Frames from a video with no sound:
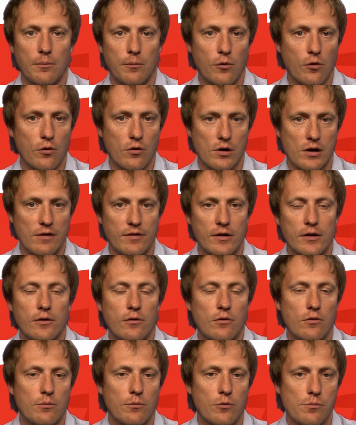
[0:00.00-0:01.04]
more
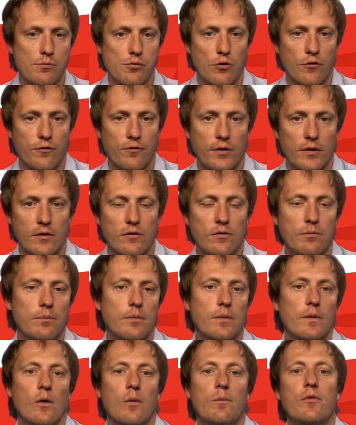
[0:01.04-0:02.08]
revenue or more profit,
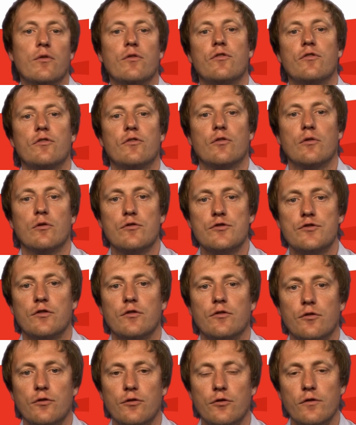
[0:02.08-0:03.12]
the obvious
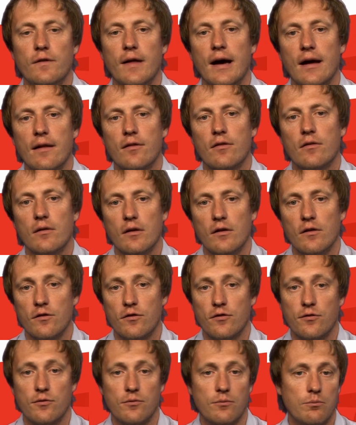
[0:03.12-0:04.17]
solution to do that
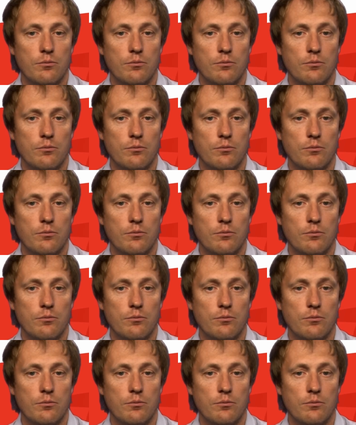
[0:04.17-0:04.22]
is